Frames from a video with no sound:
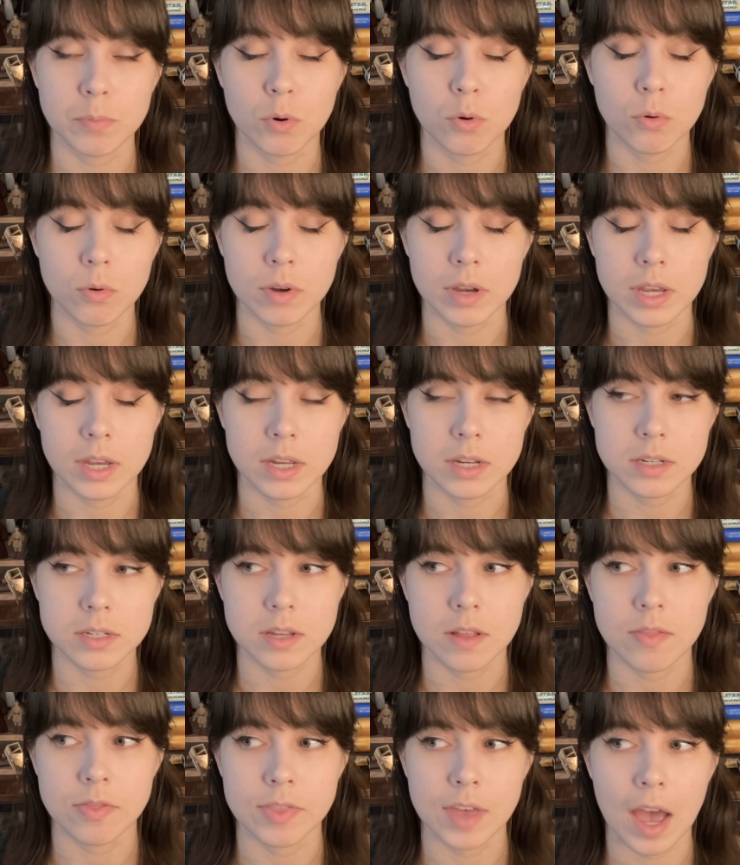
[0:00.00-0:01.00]
point
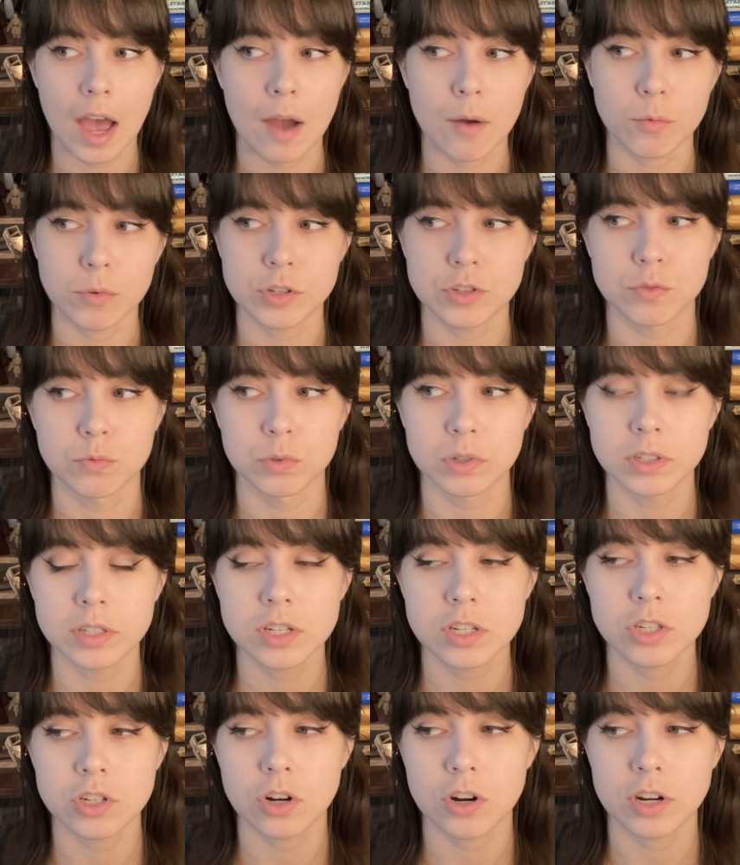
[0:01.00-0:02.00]
that was
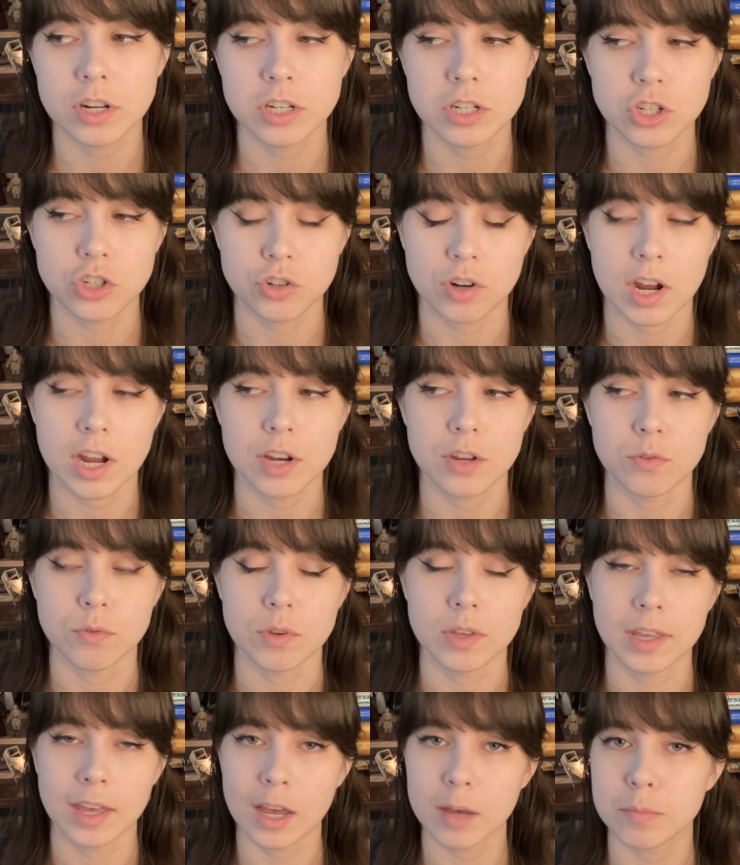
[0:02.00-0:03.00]
really starting to try to
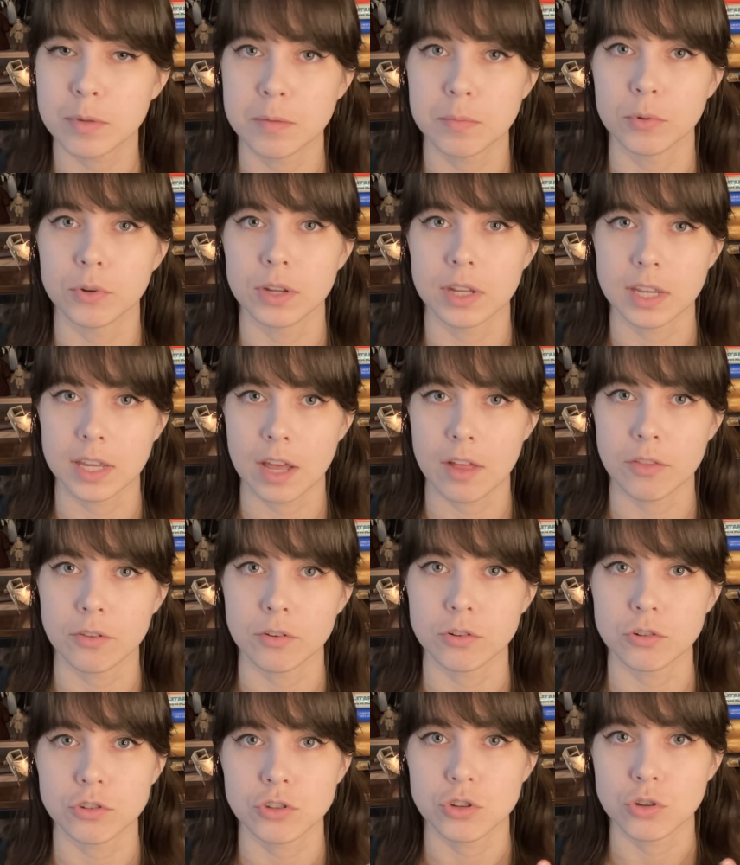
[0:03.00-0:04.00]
get people
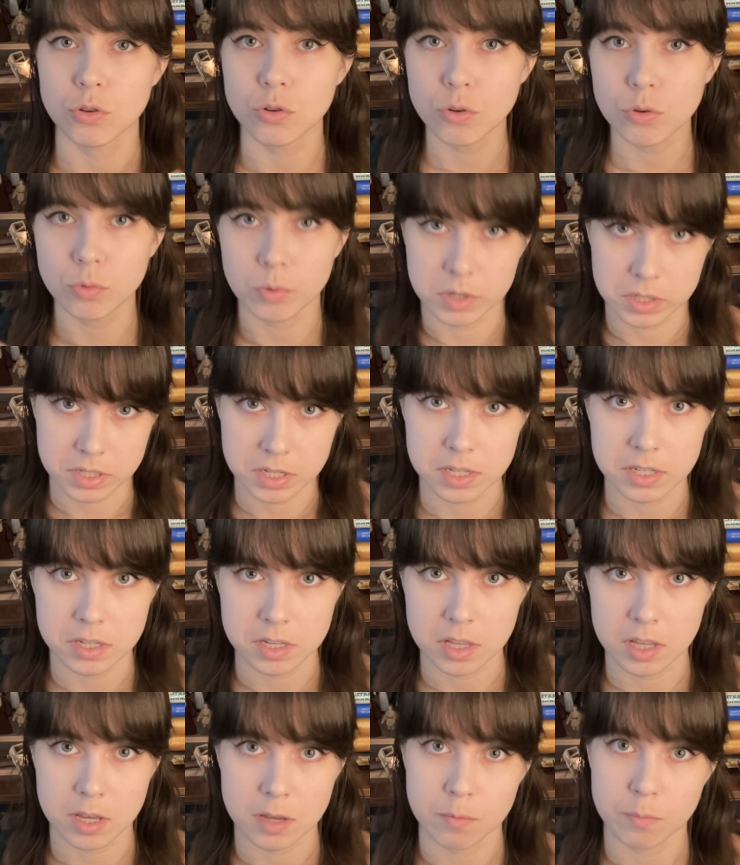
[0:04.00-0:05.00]
together to resist
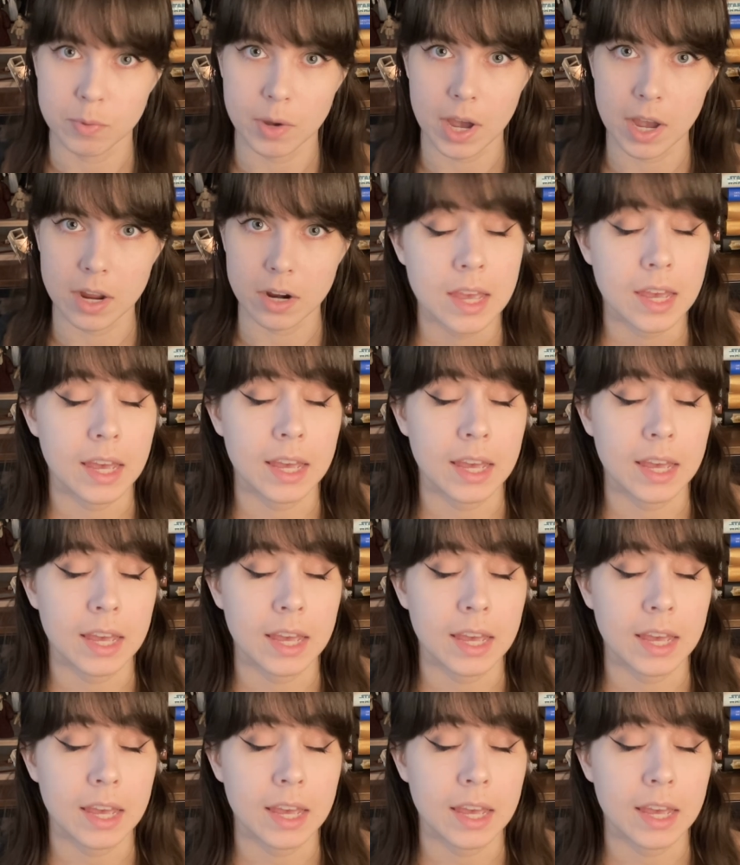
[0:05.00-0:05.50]
the Empire.